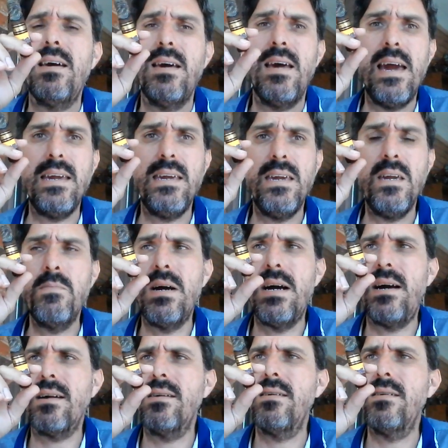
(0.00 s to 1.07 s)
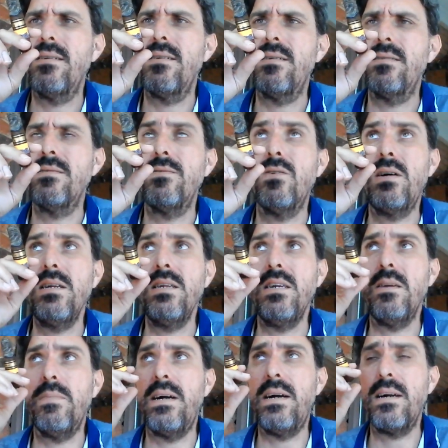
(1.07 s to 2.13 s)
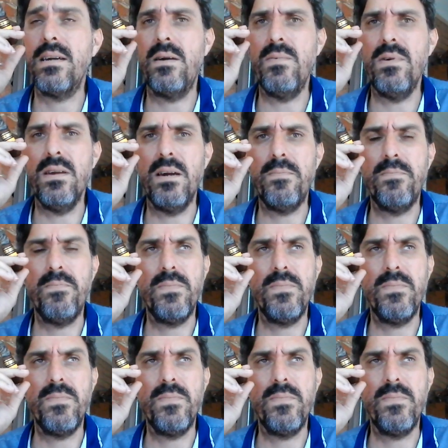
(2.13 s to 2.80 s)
8-year mark, 9-year mark coming up.